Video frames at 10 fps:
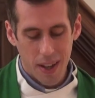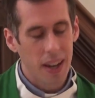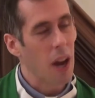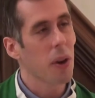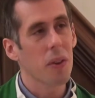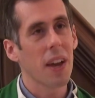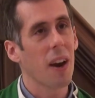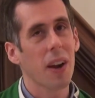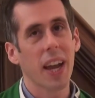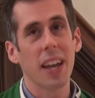And now here they
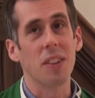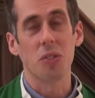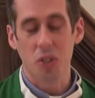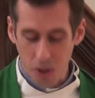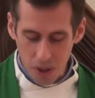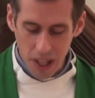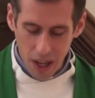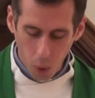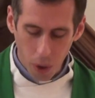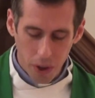are again, sternly
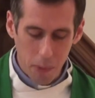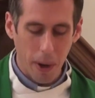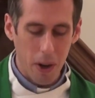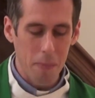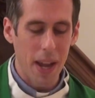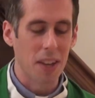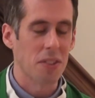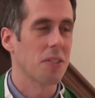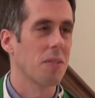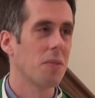ordering
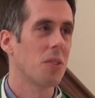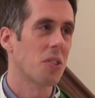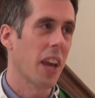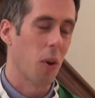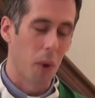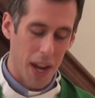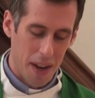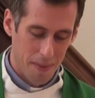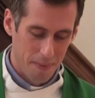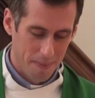Bartimaeus to stay away.
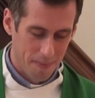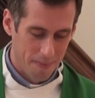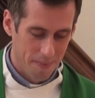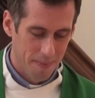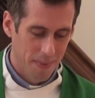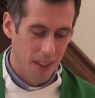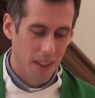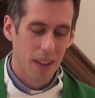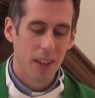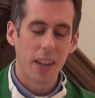
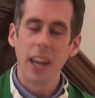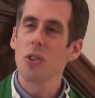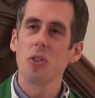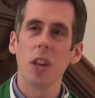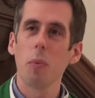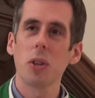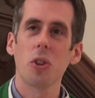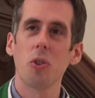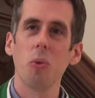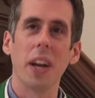Can't you see what
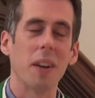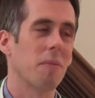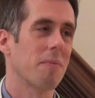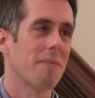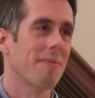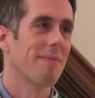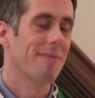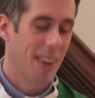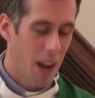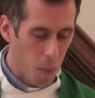you're doing?
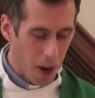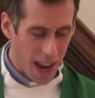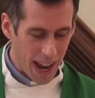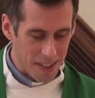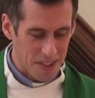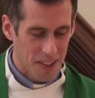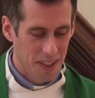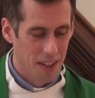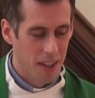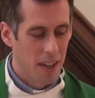I want to ask.
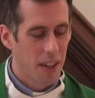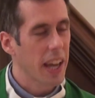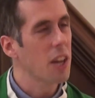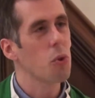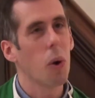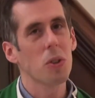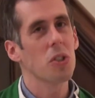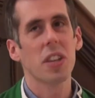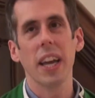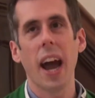Can't you all
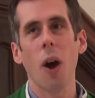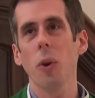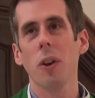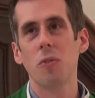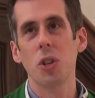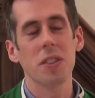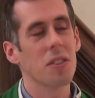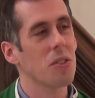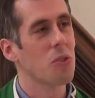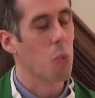just get out of
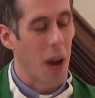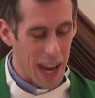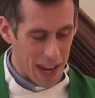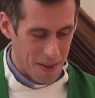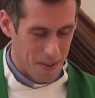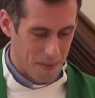Jesus' way?"